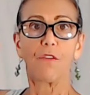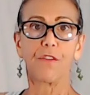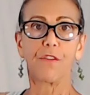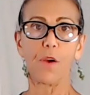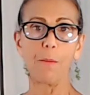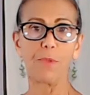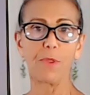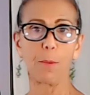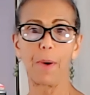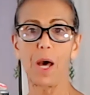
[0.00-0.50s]

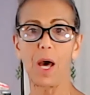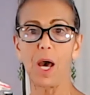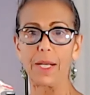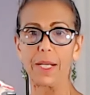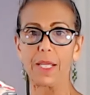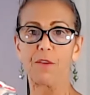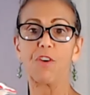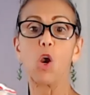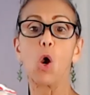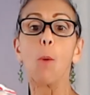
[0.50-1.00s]
from the
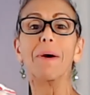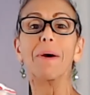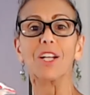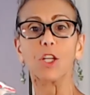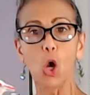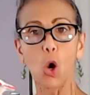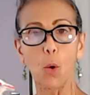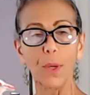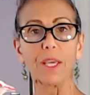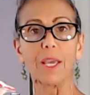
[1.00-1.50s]
body,
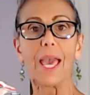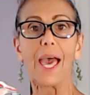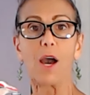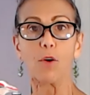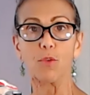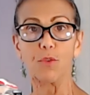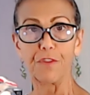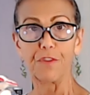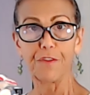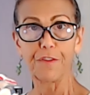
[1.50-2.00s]
going
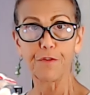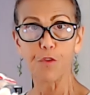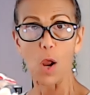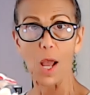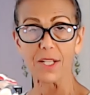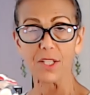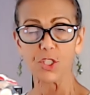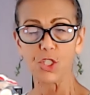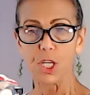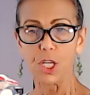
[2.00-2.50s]
out in
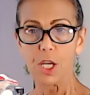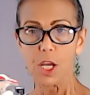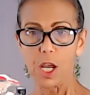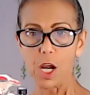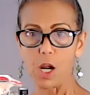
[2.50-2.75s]
front.